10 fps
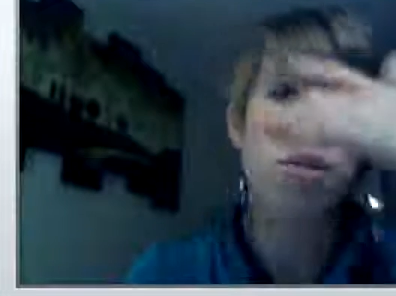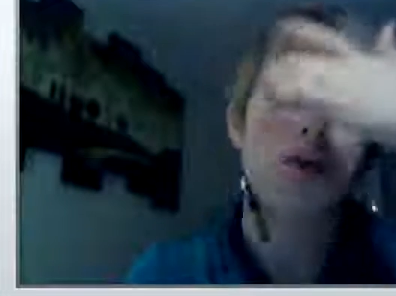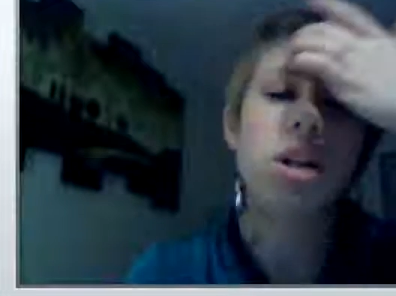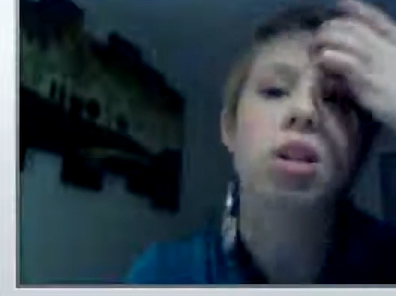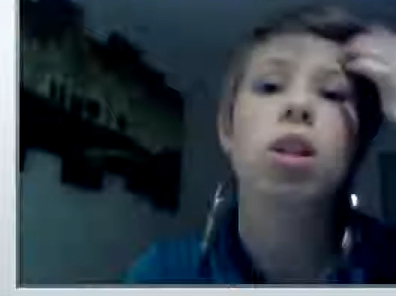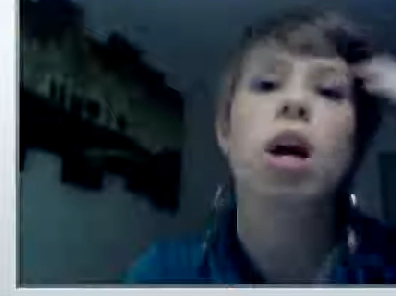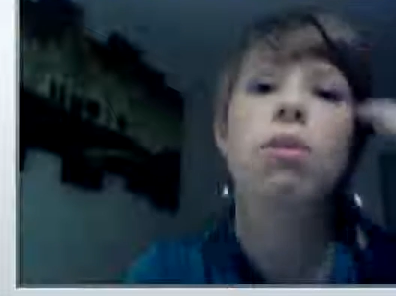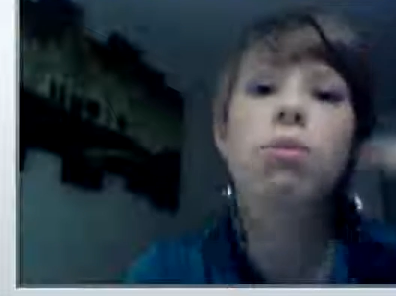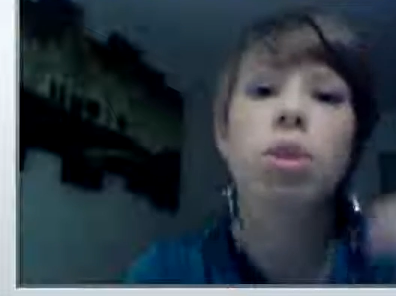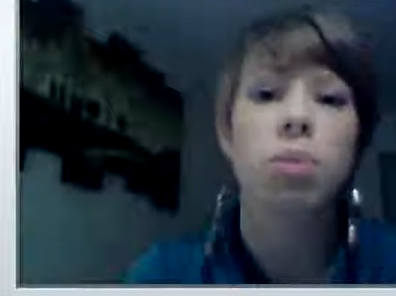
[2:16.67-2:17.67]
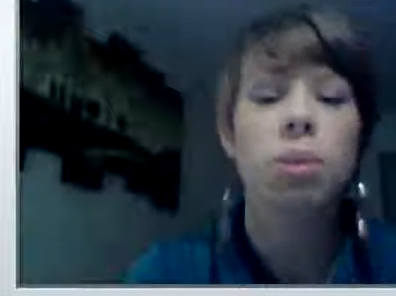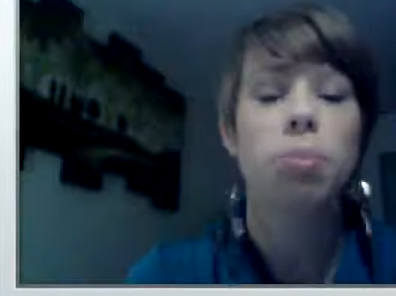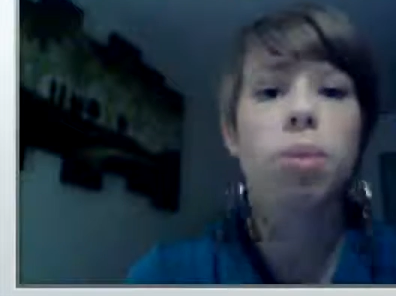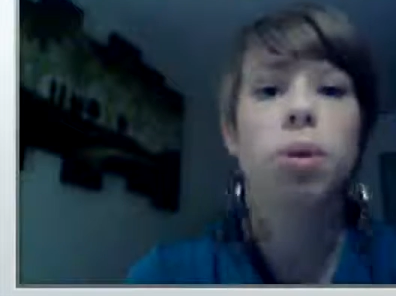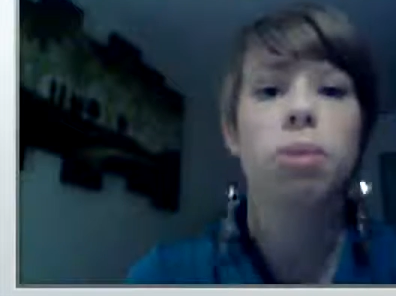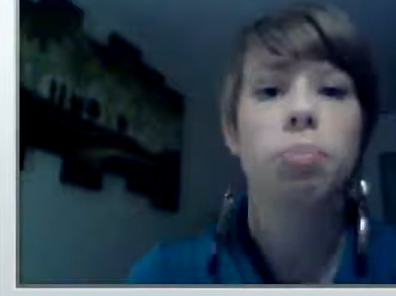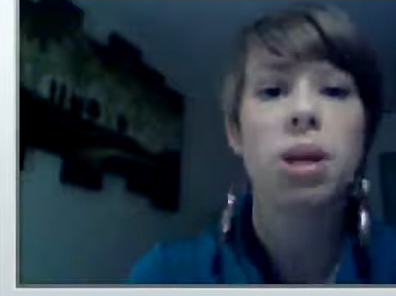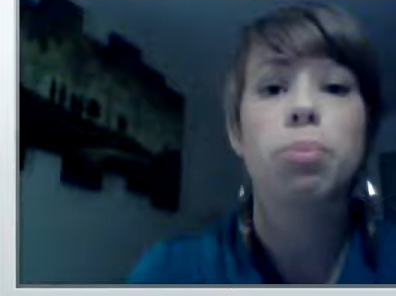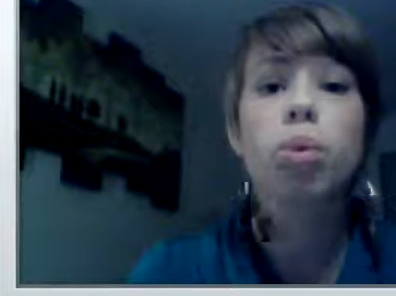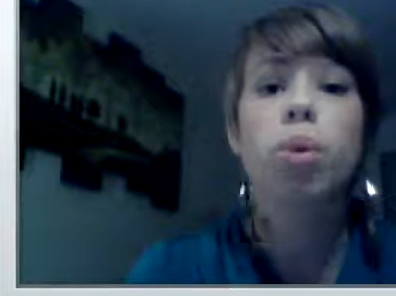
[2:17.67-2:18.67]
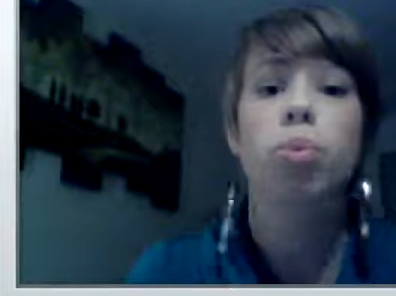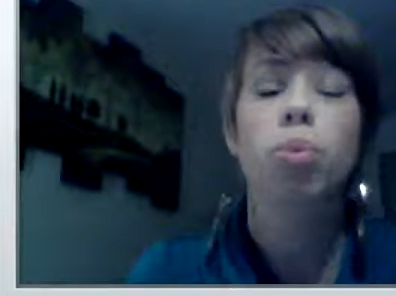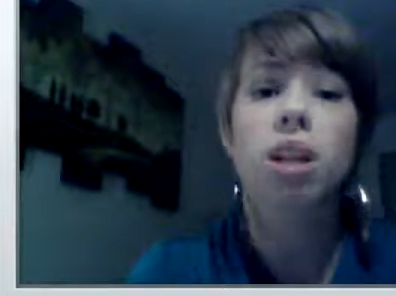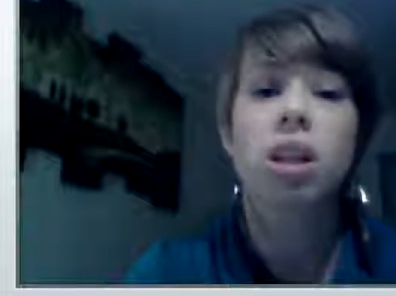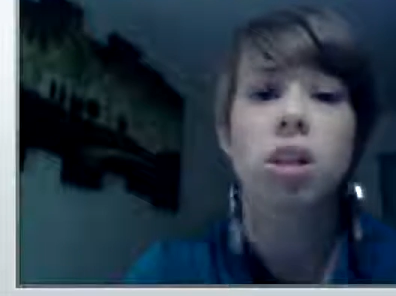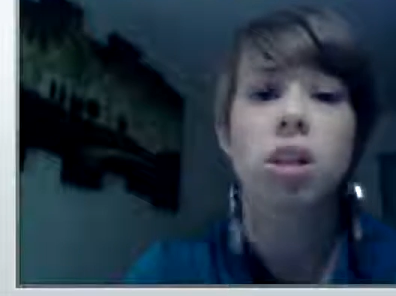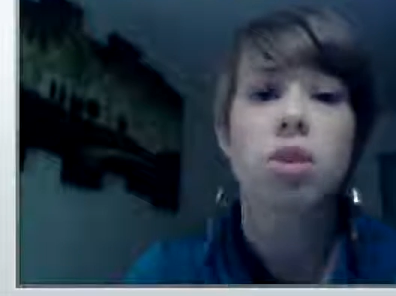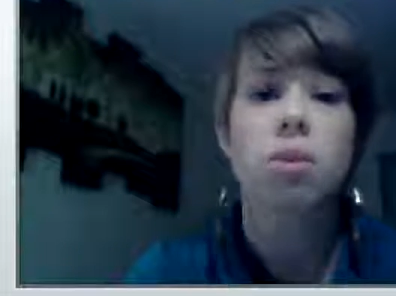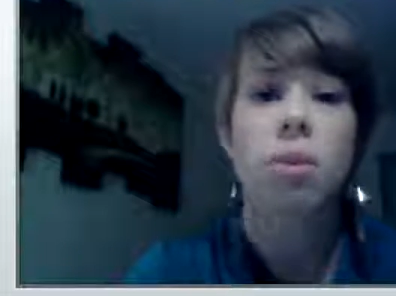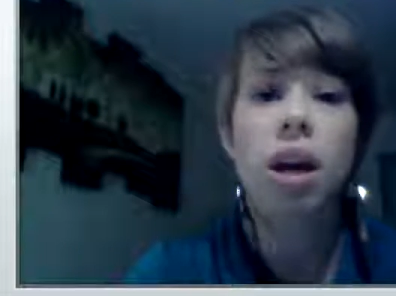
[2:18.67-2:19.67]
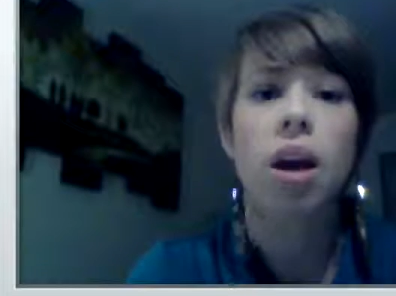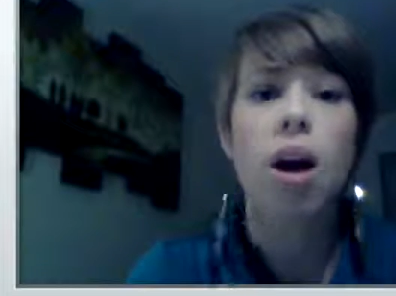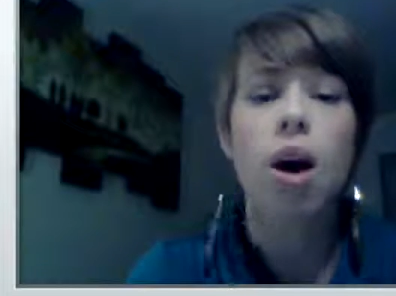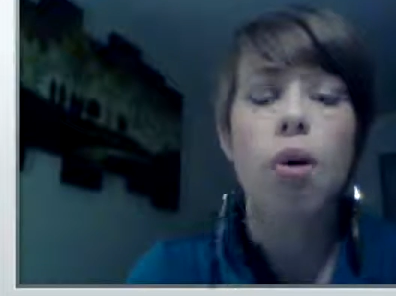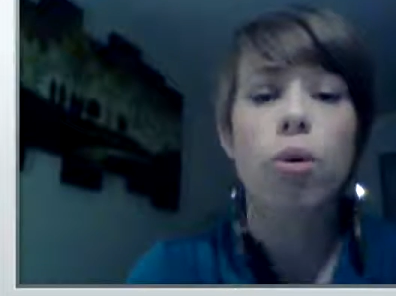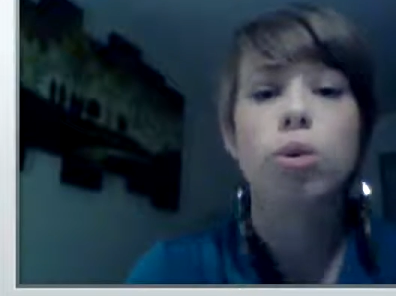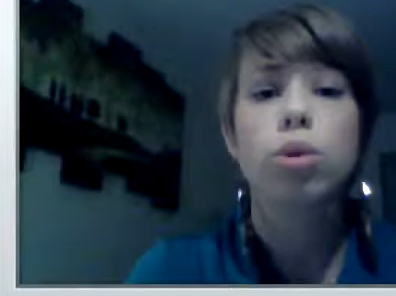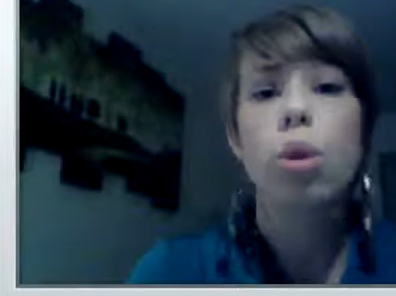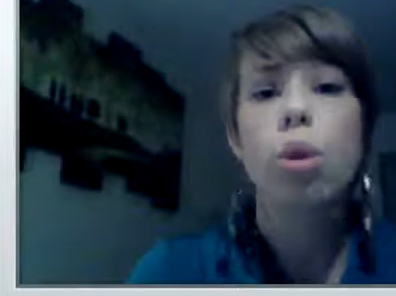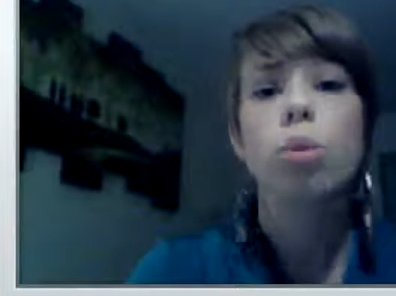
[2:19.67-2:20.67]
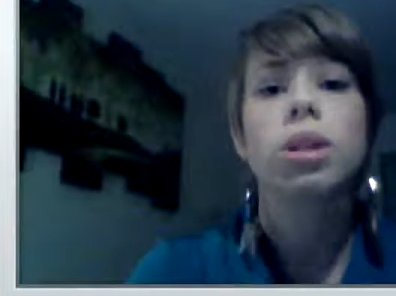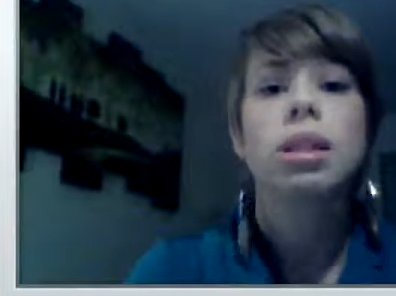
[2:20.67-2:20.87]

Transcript: I've got a lot of really people uh, people who are really close to me who don't